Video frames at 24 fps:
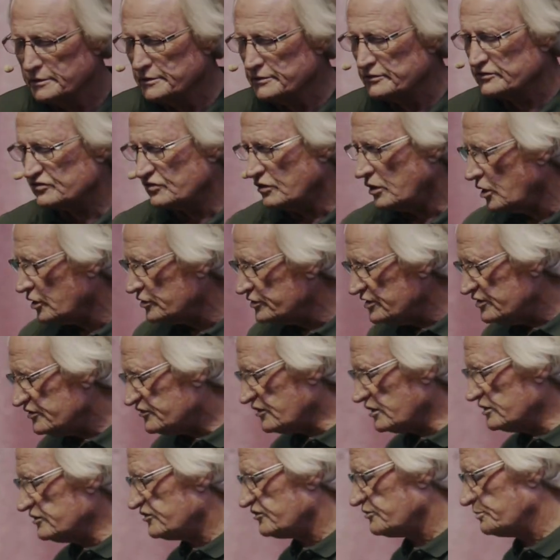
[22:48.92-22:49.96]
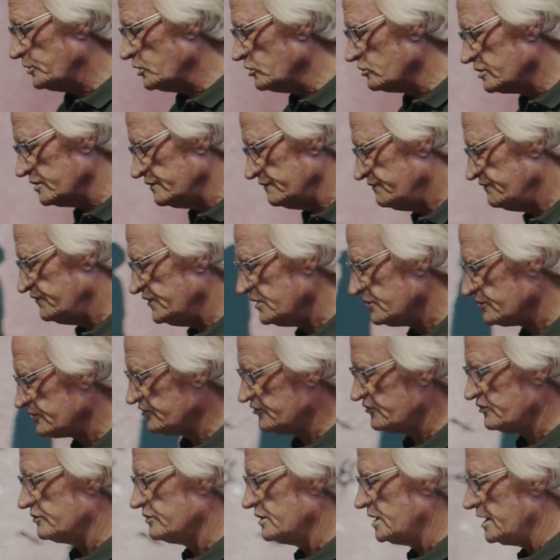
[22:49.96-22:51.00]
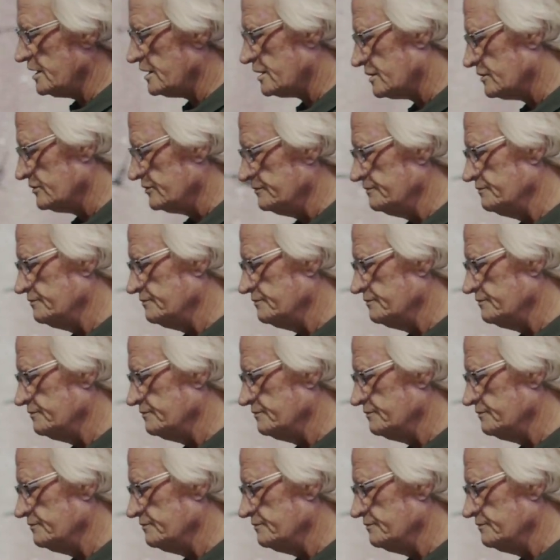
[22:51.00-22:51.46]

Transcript: So all these unspoken fears are there.